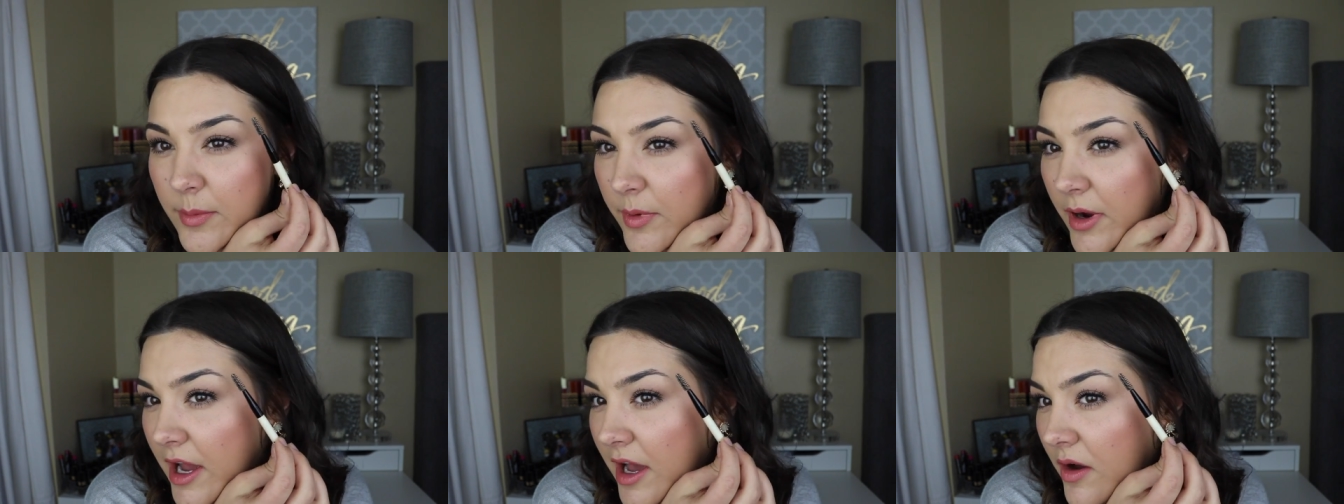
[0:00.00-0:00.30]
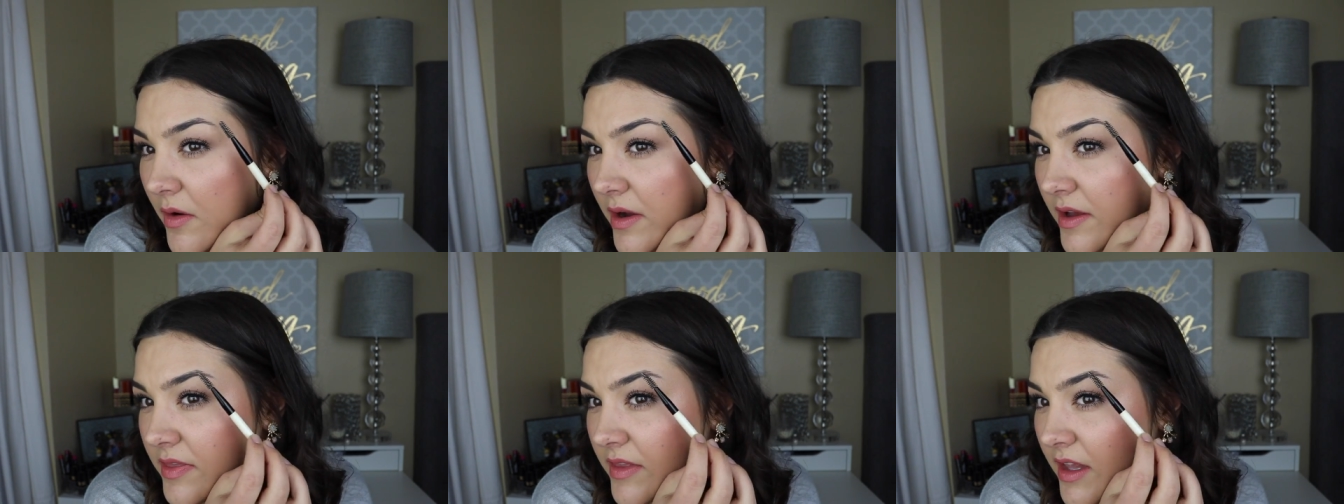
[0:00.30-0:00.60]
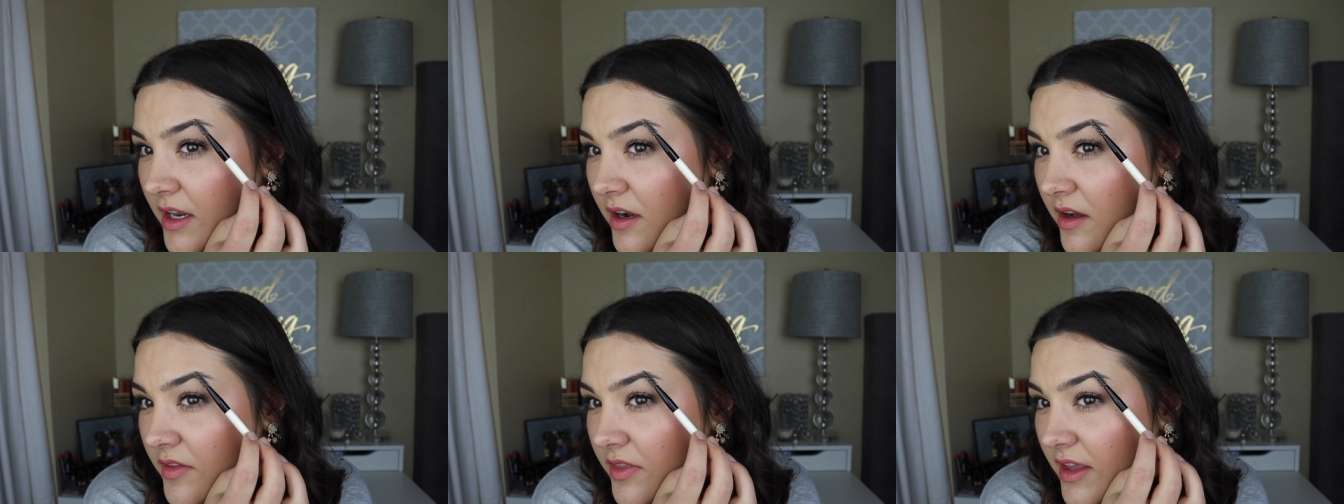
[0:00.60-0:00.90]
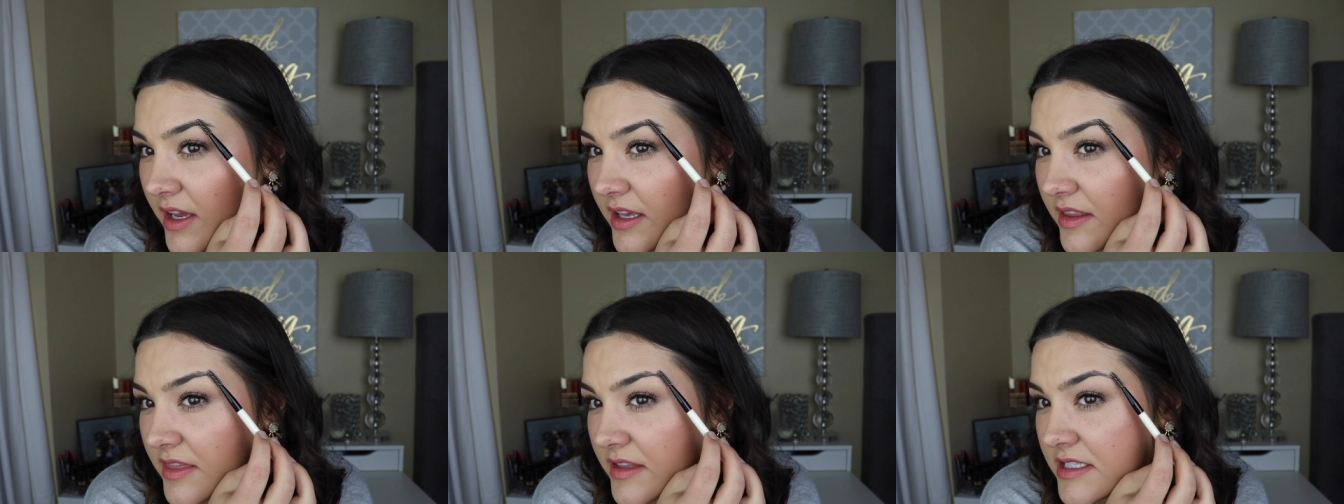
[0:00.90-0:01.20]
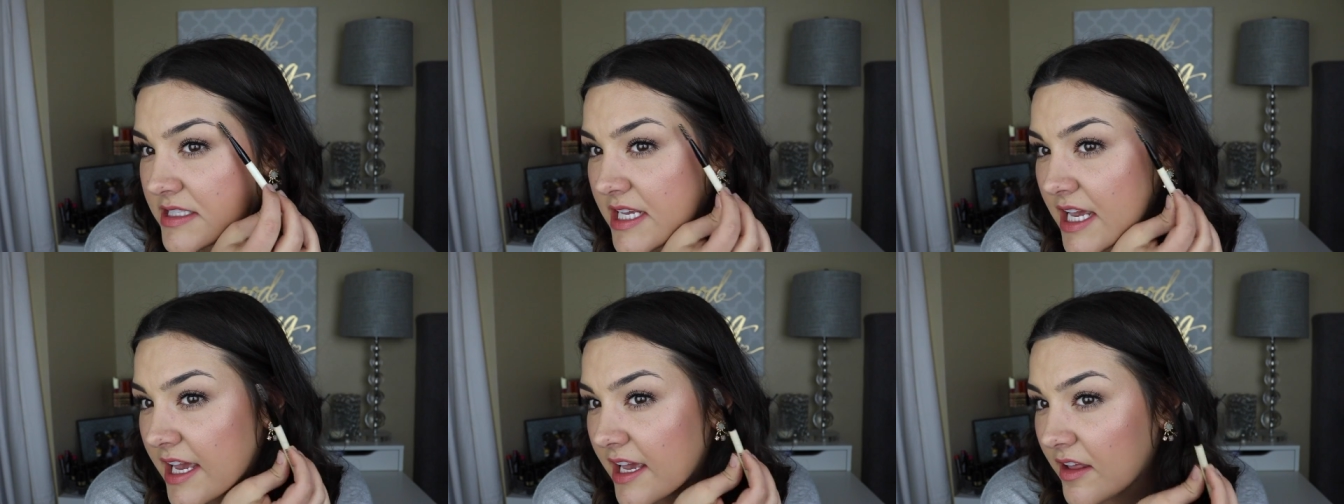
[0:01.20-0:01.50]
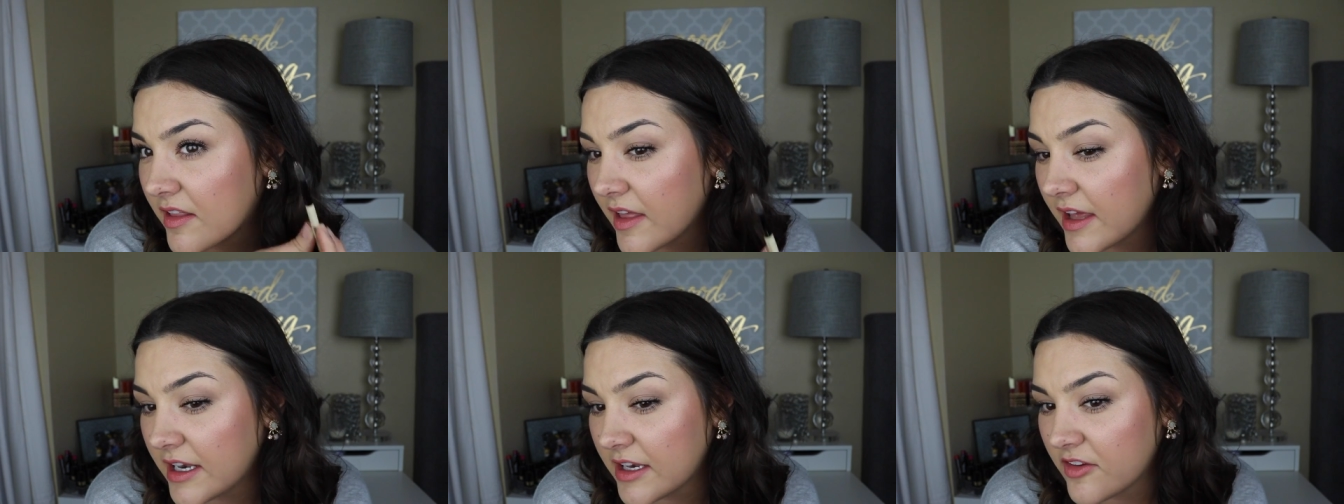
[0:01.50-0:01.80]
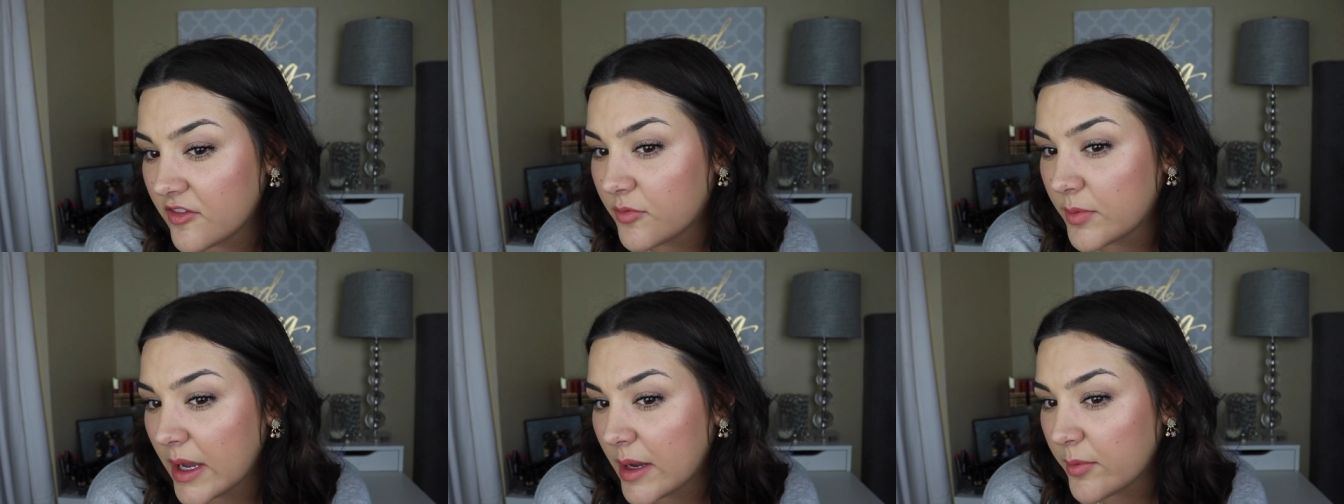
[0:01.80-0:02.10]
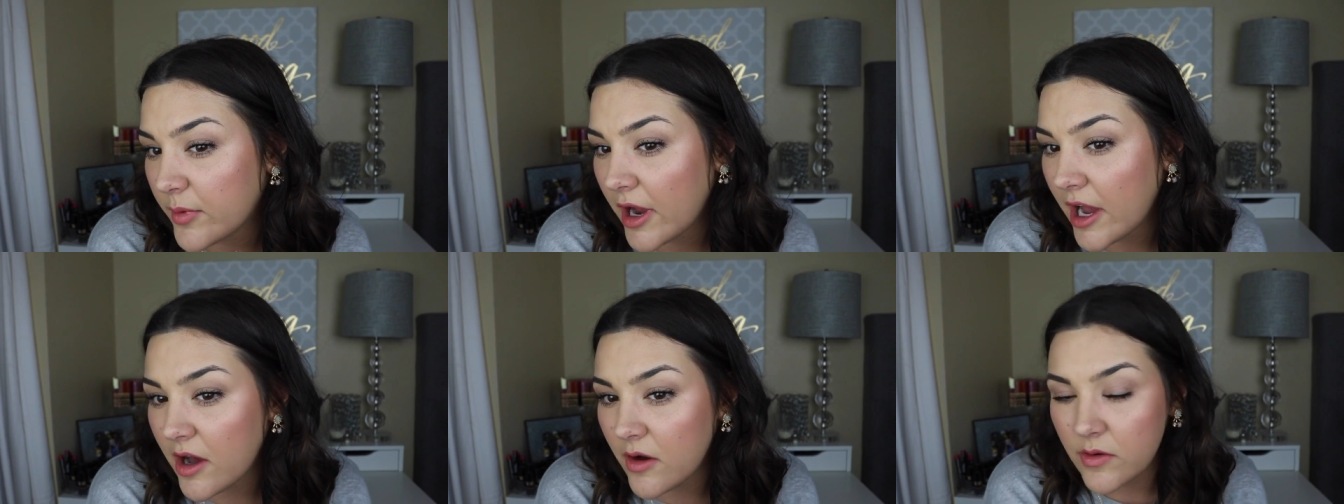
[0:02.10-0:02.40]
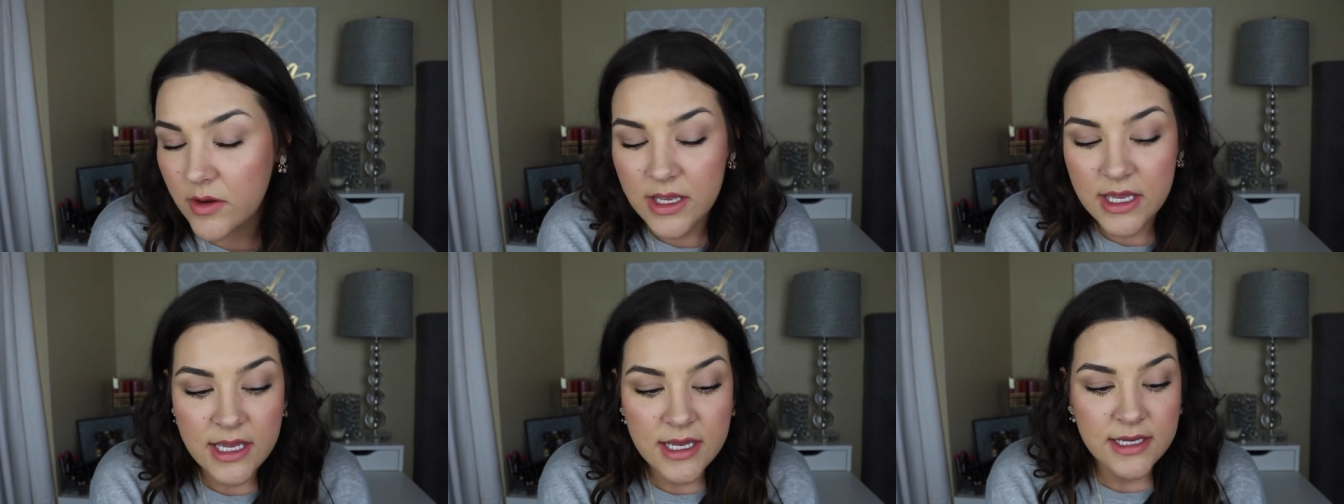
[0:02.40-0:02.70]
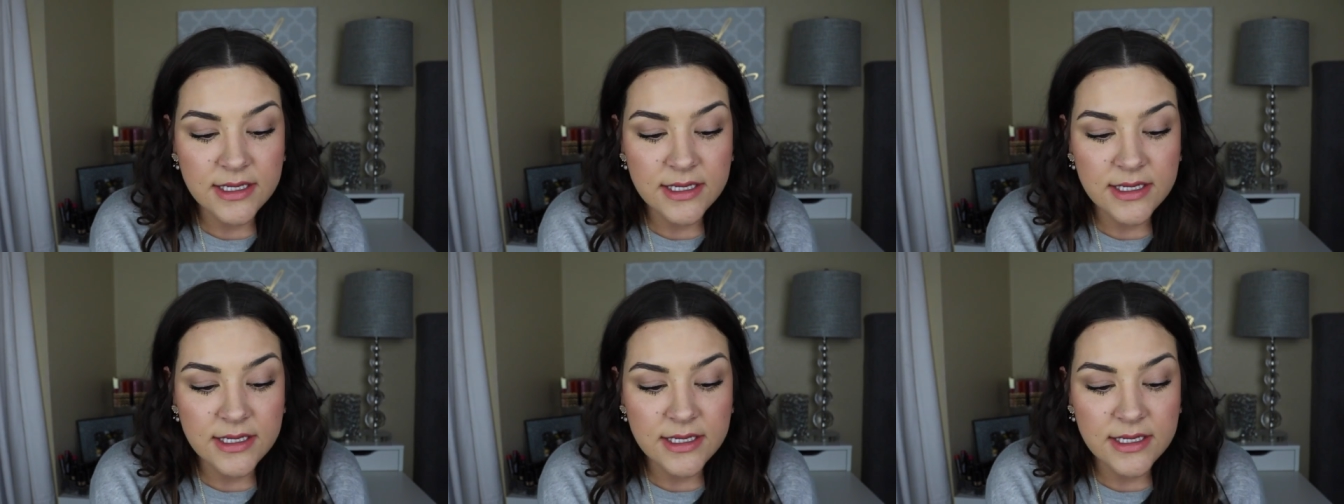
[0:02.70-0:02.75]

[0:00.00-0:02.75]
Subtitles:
brow and then on like the tail end of my brow.